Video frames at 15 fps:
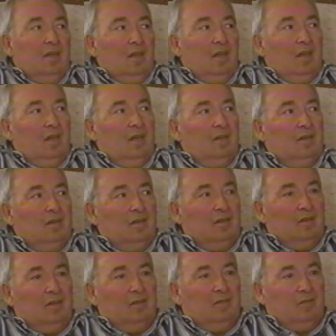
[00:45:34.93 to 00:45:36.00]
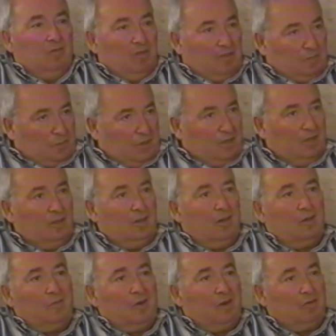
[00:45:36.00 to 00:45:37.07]
And it was pretty
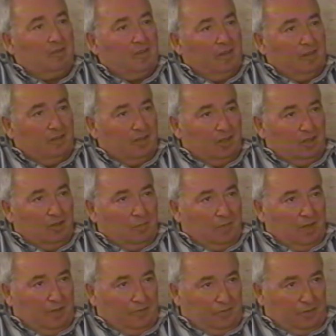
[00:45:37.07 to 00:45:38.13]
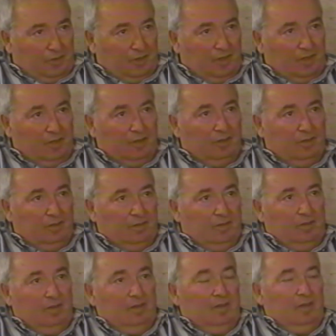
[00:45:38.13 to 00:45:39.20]
normal. I was learning to be a furrier
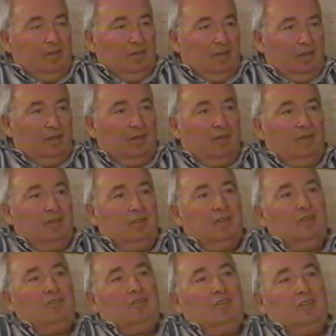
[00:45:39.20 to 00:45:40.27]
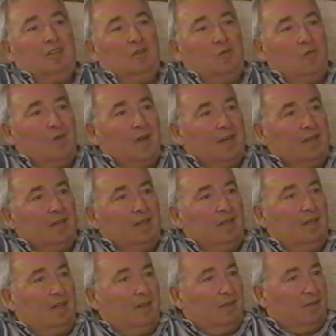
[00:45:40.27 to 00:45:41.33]
and all this until one
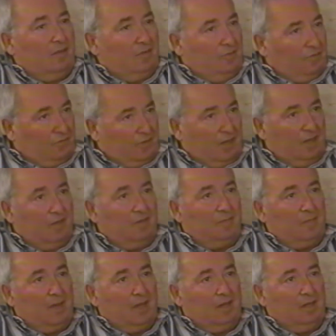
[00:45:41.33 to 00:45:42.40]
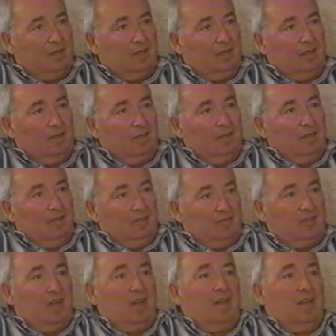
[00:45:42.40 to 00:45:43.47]
day a friend of mine
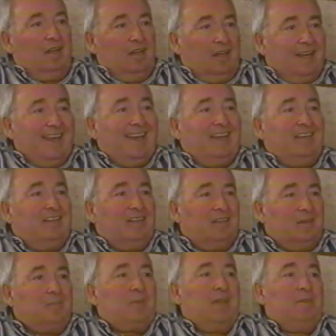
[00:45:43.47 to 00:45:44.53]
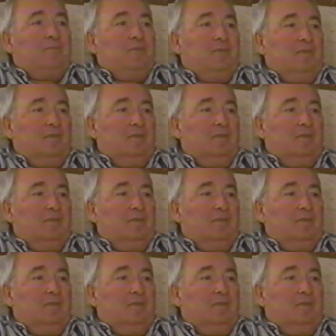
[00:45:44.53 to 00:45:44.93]
saw an ad in the paper.